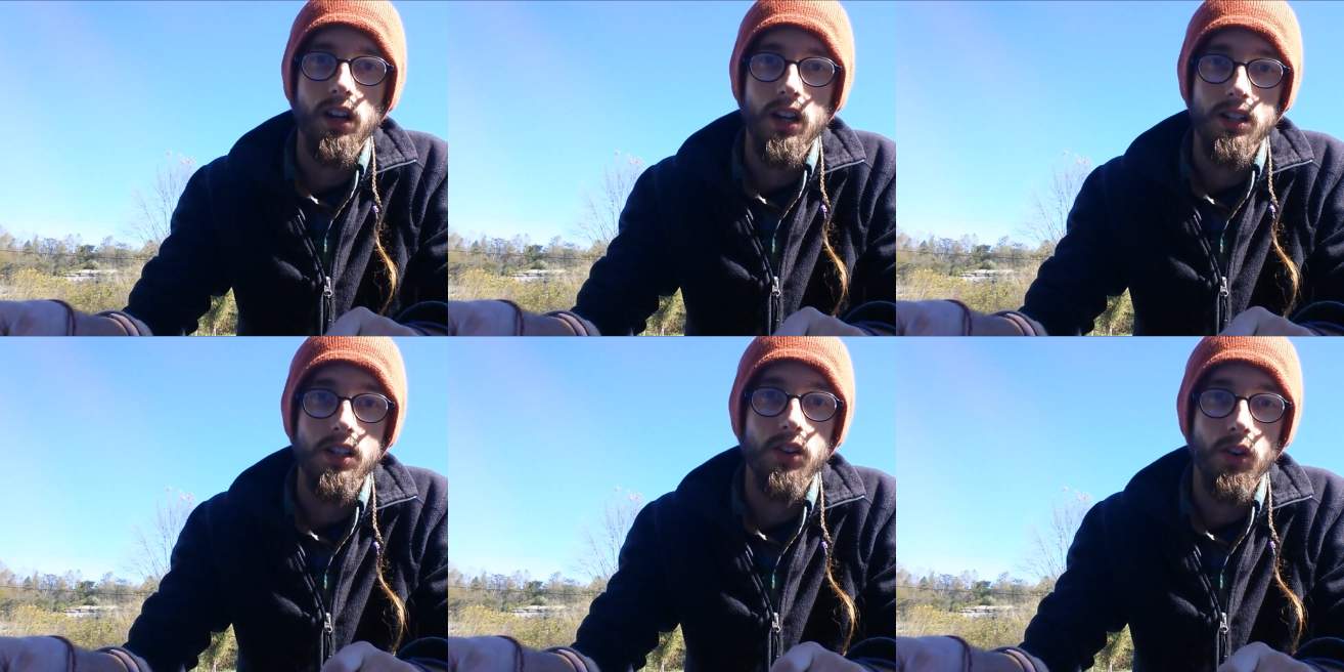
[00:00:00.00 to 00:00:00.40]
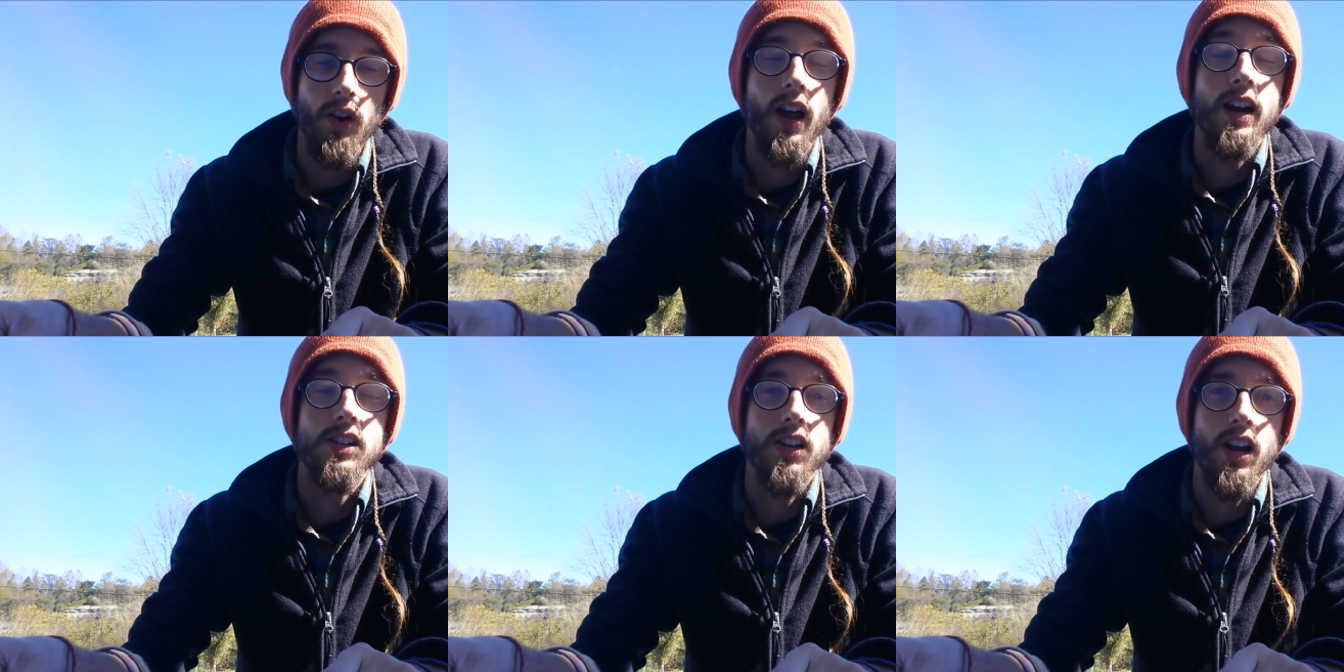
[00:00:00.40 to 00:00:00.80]

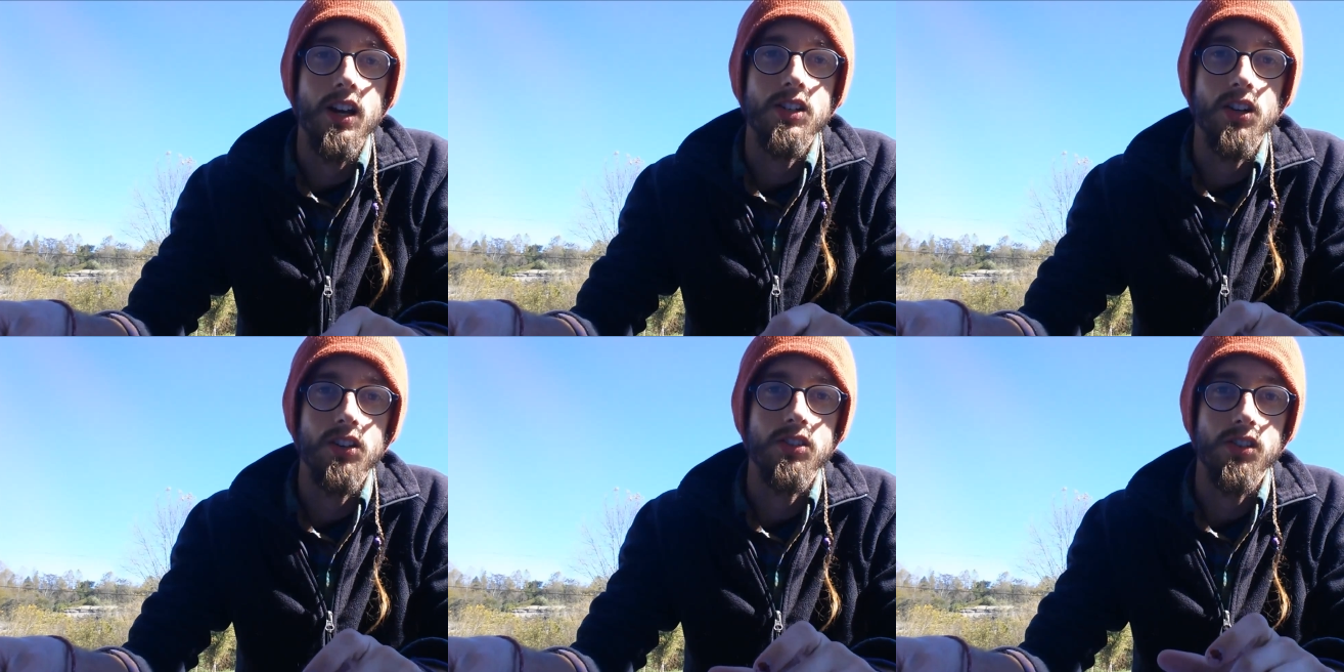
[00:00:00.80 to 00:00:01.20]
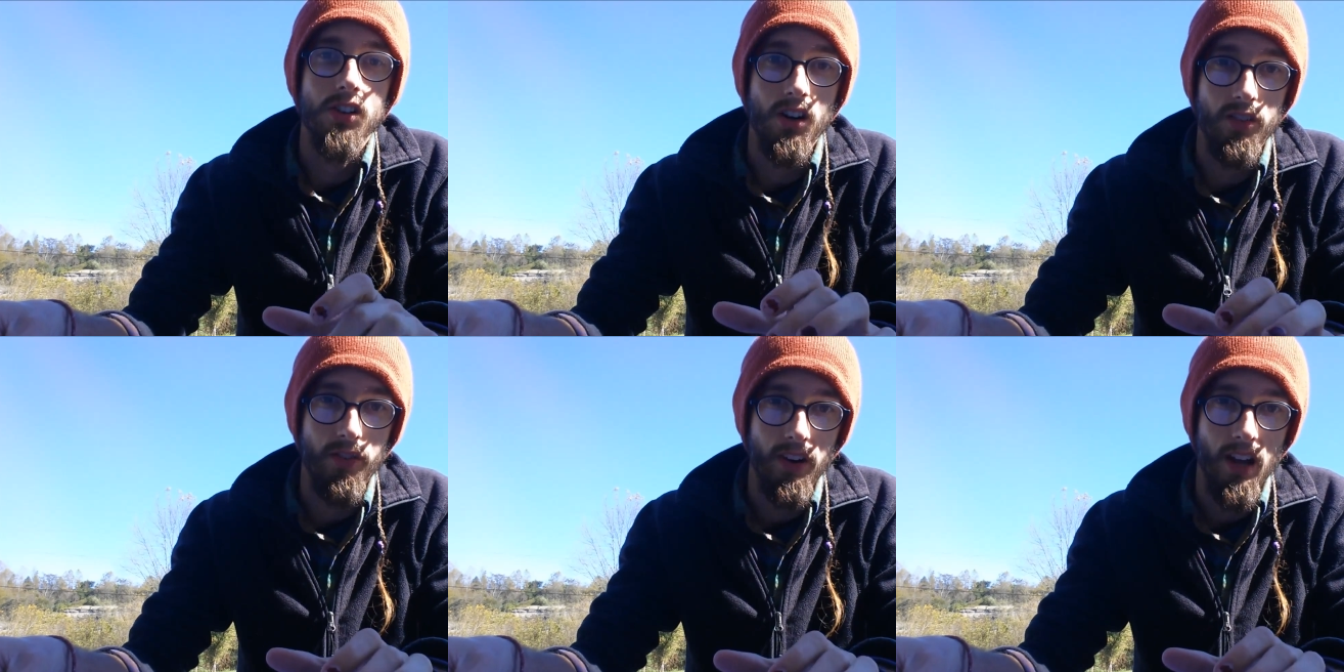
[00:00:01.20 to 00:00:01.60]
continuing education
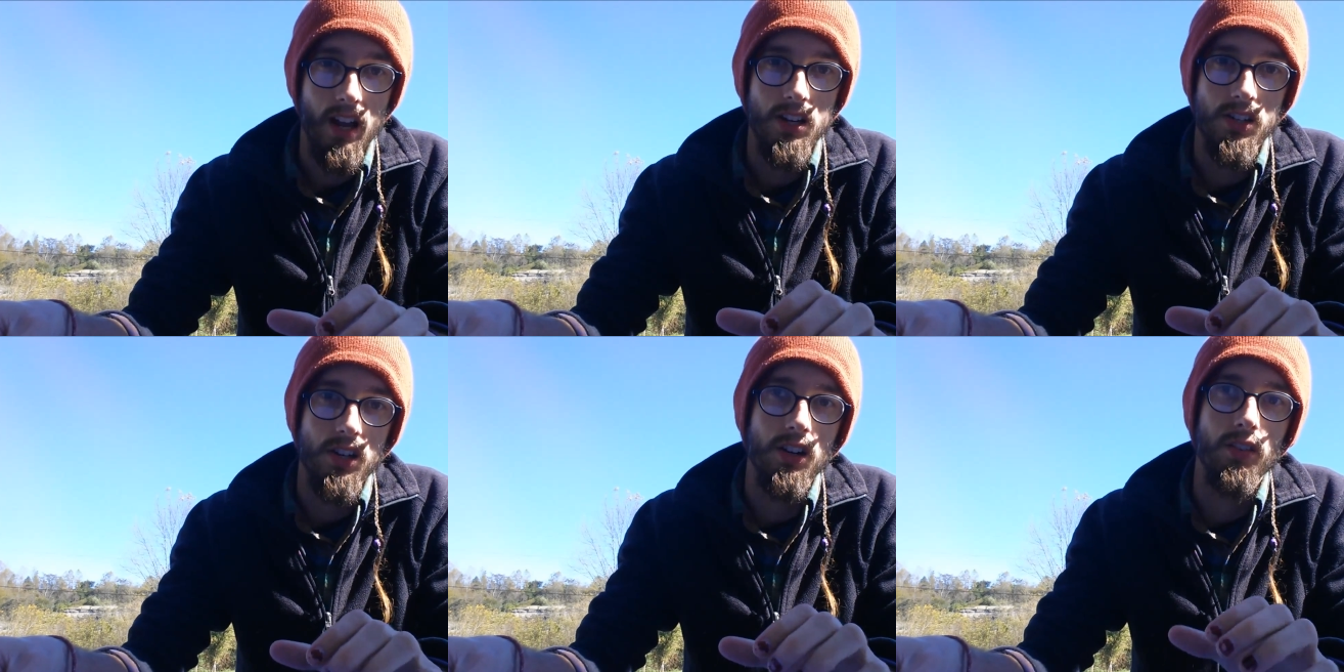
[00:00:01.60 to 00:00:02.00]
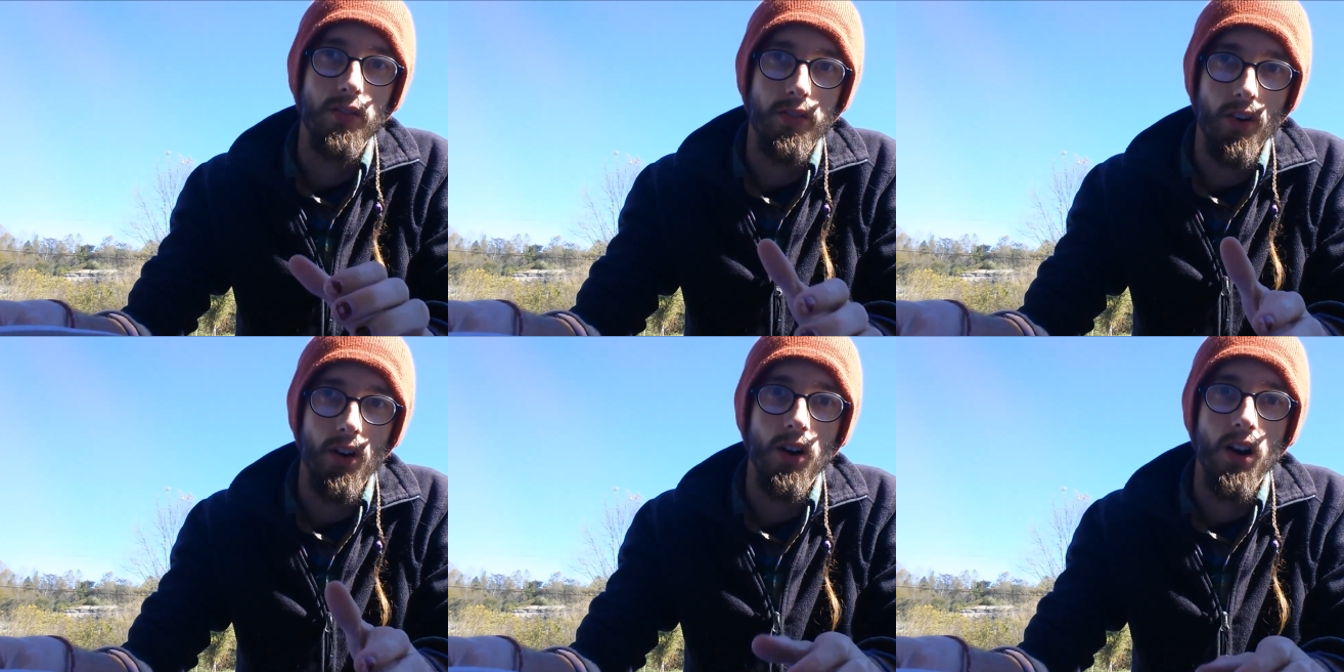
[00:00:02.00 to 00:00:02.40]
certification
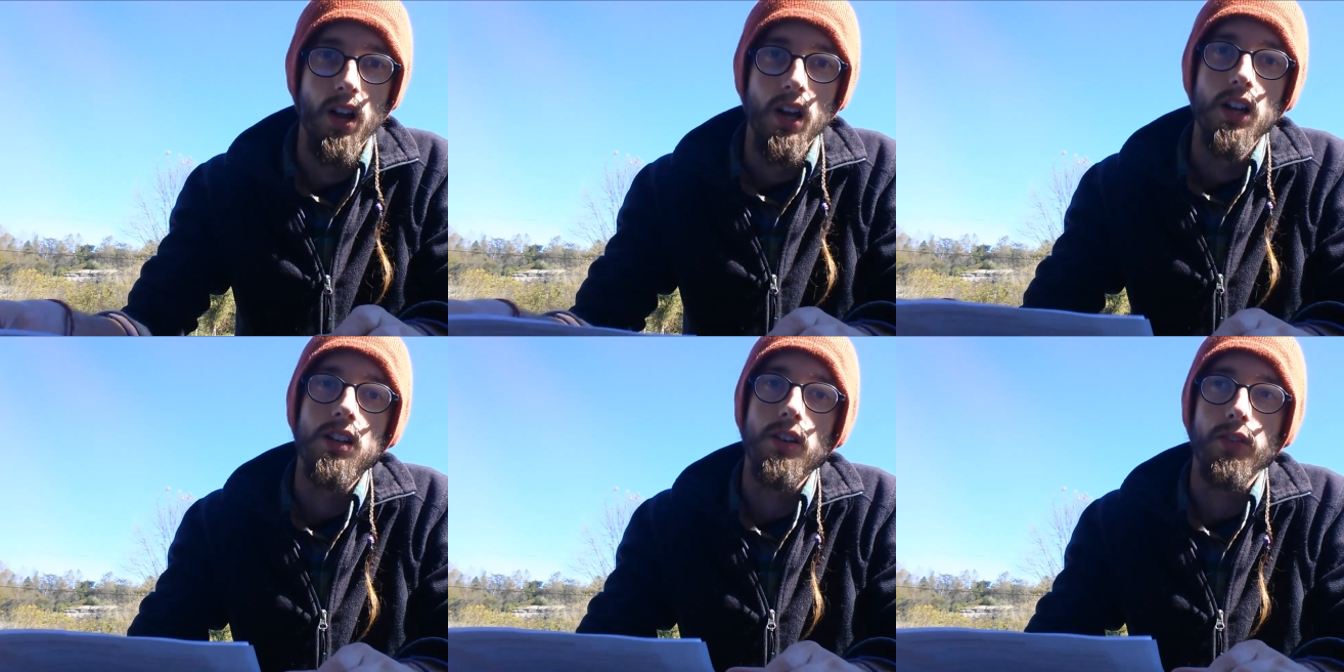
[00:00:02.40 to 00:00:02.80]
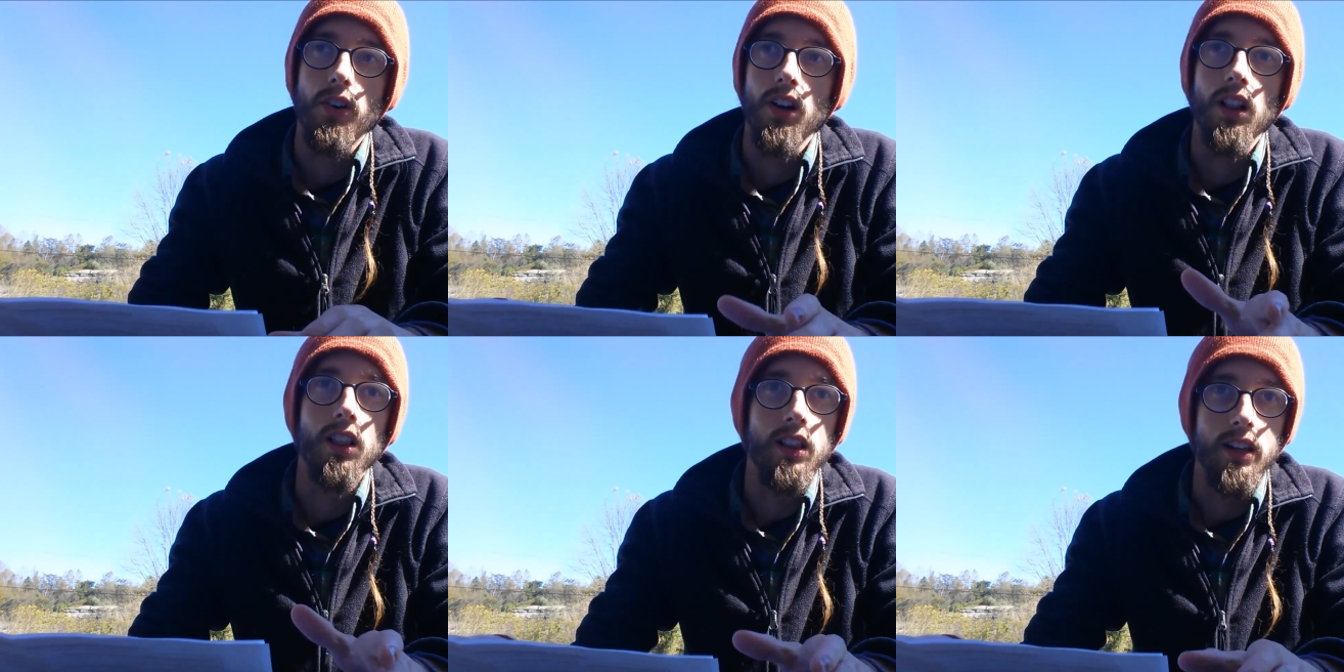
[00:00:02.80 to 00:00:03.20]
for
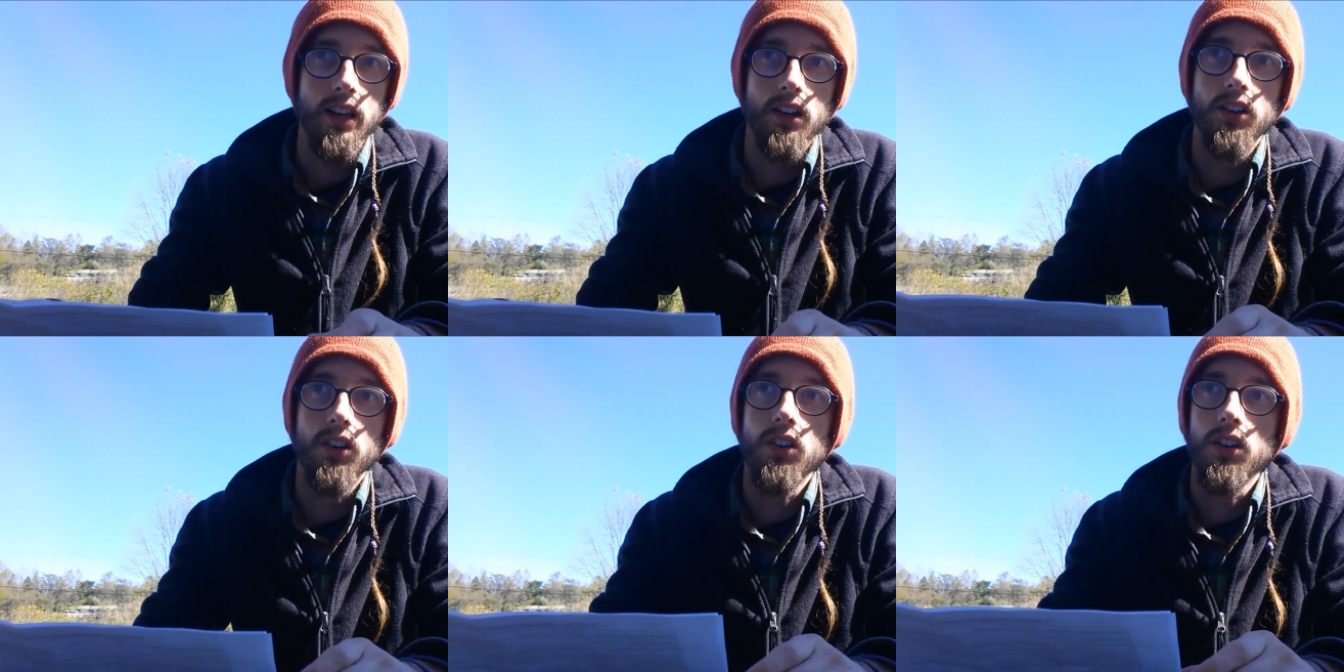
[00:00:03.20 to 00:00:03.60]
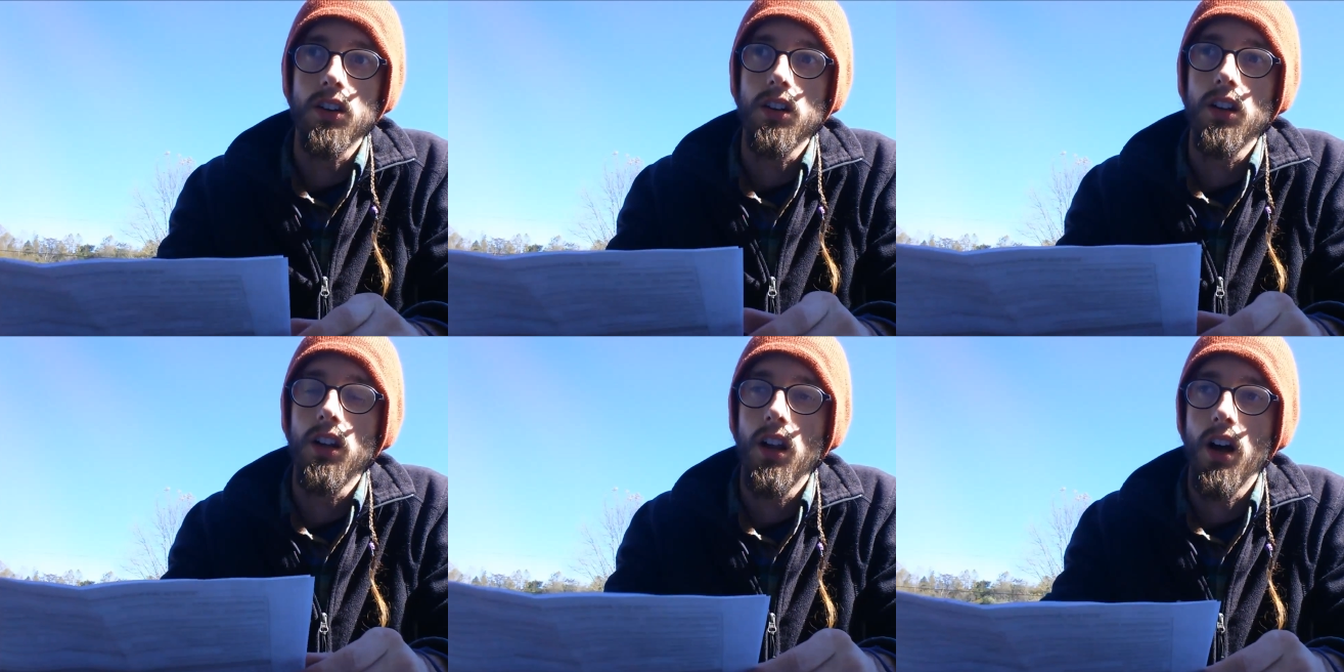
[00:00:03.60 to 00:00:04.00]
different
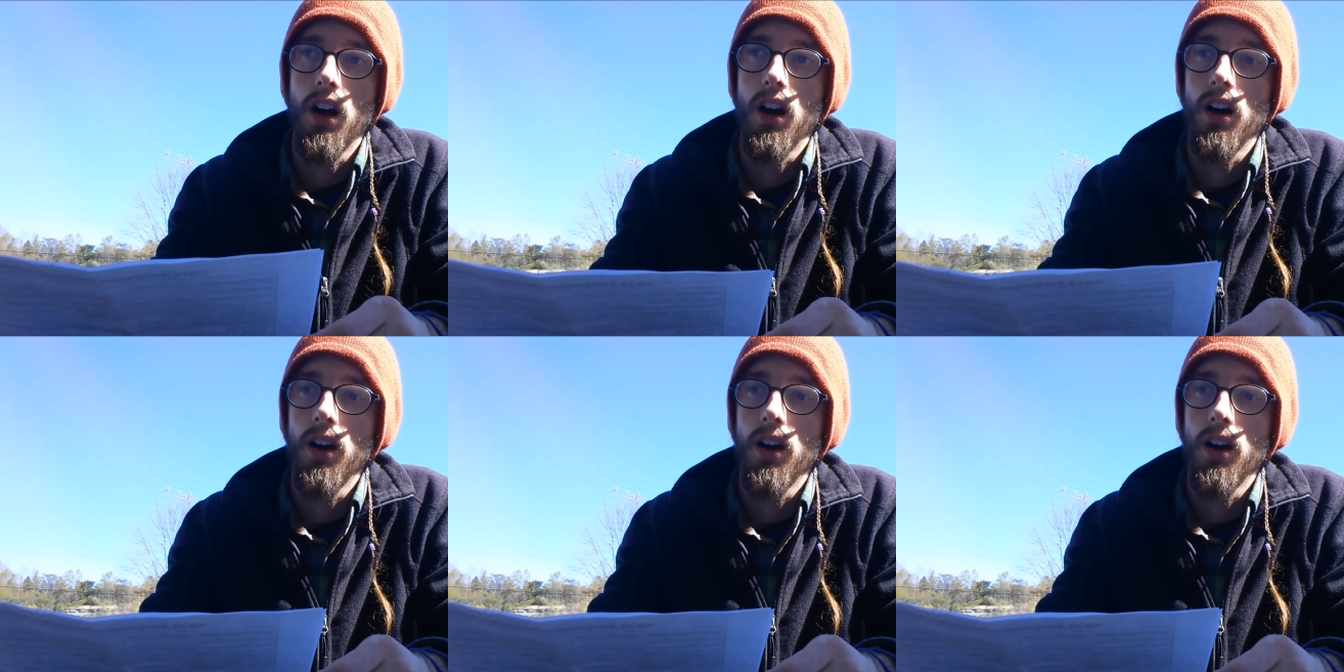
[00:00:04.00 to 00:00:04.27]
legal,